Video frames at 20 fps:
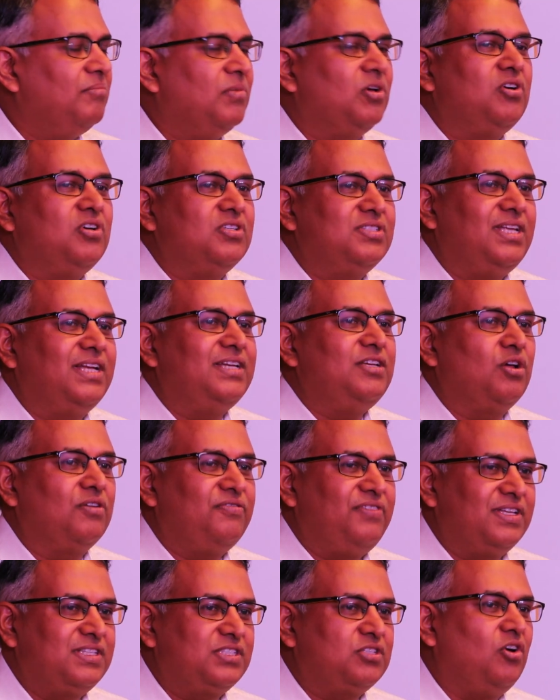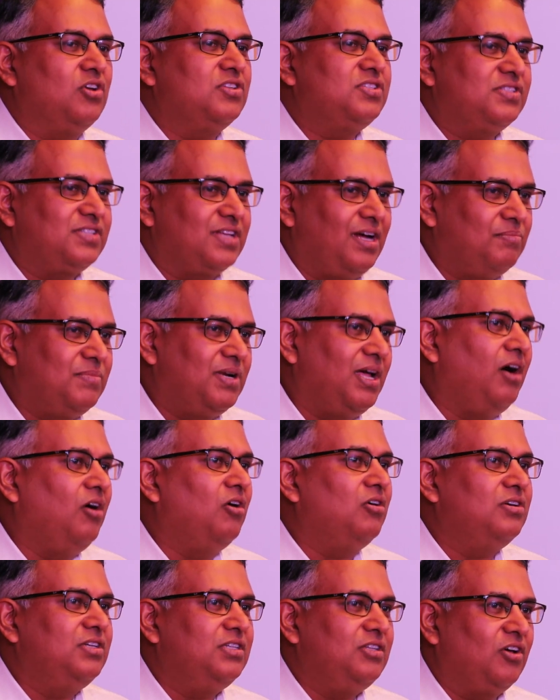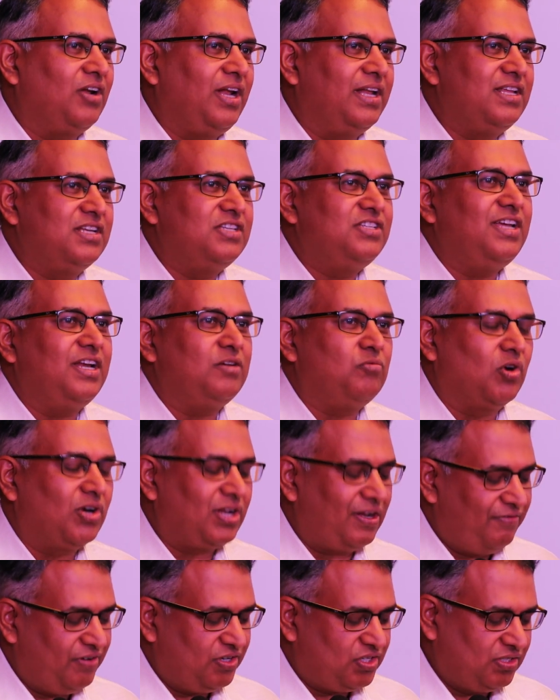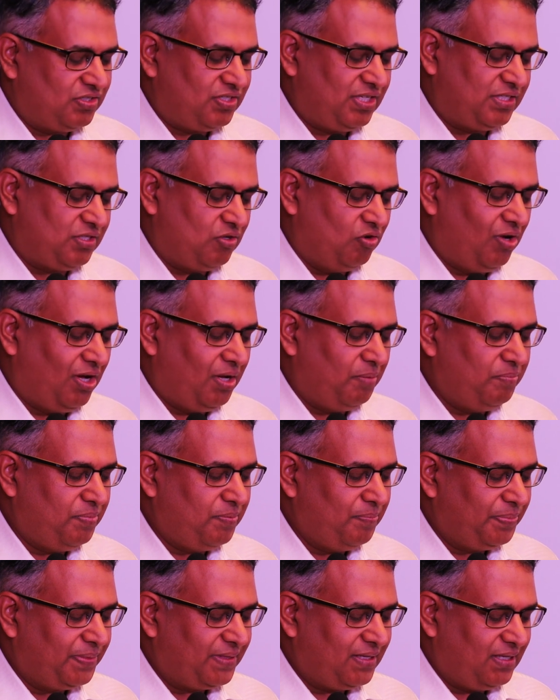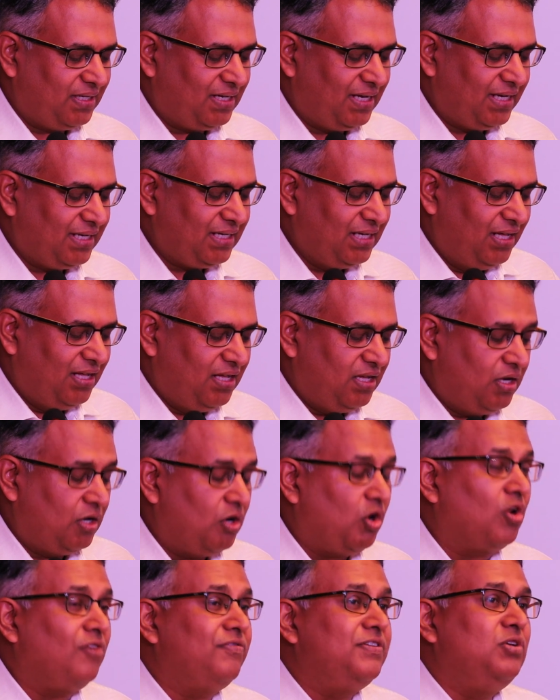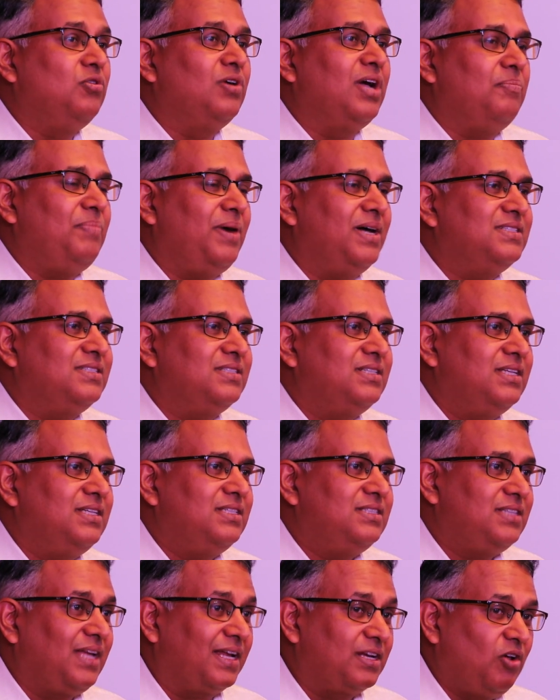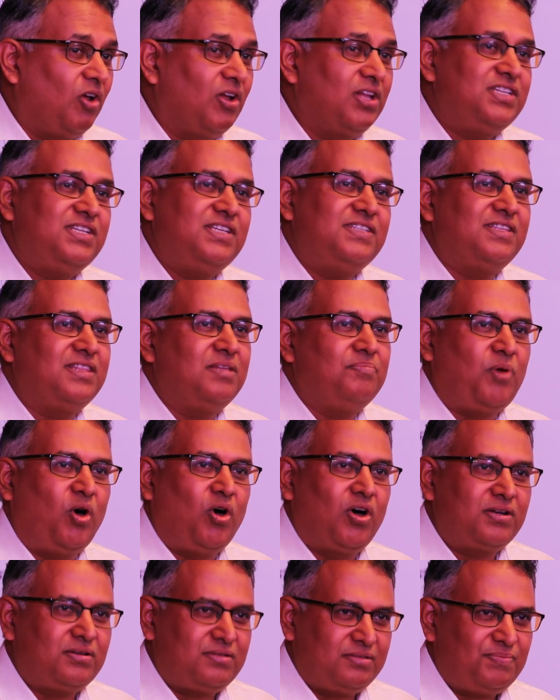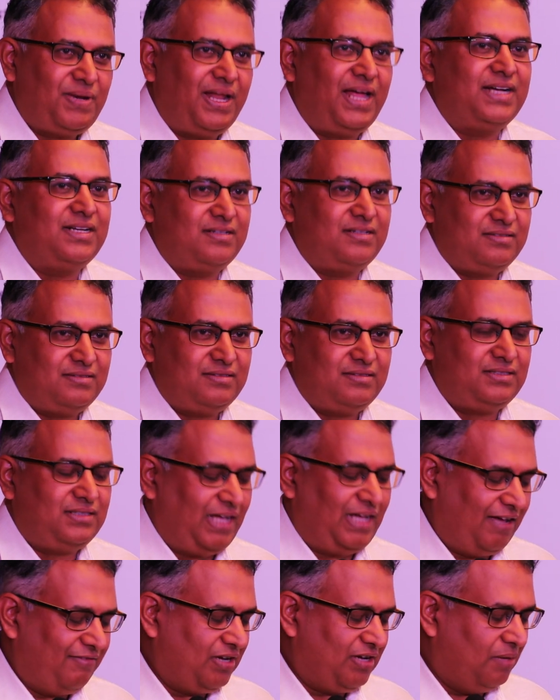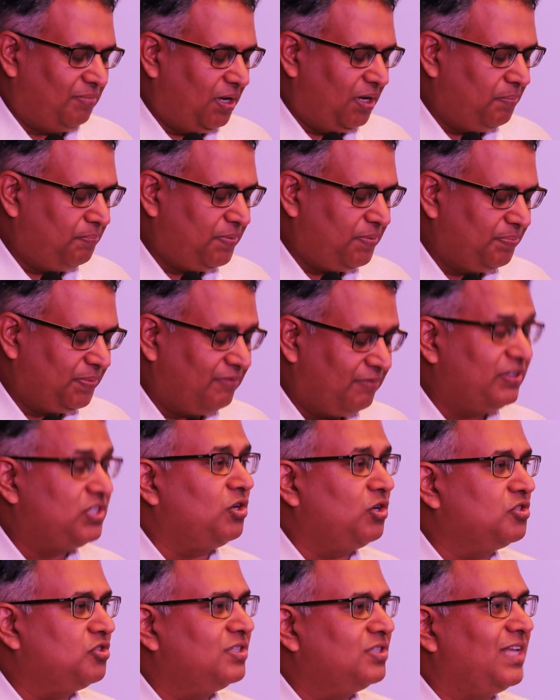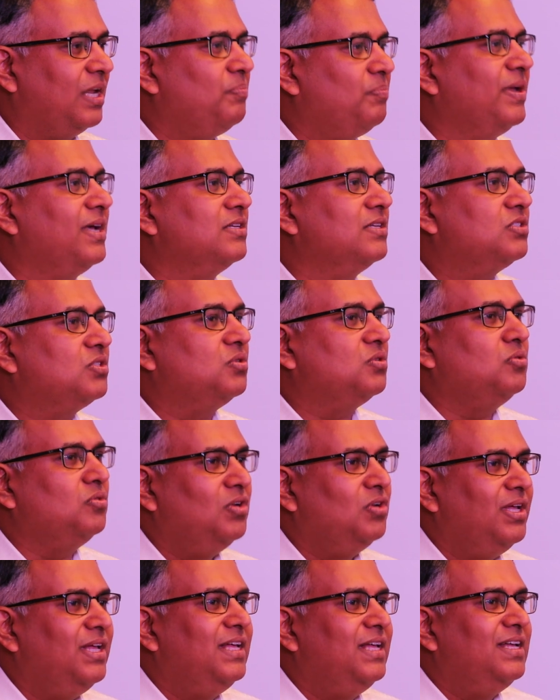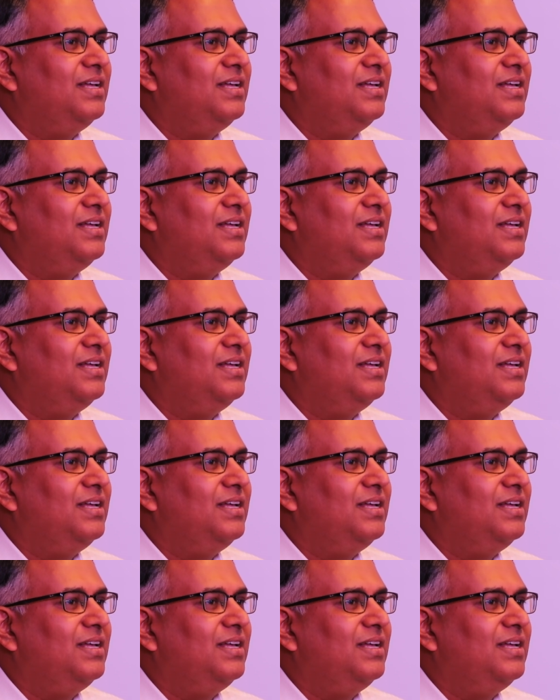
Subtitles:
because then your fixed costs come down, your energy and water efficiencies go up, right? A lot of new capacities, technologies in the power plant have come up, which also is helping us to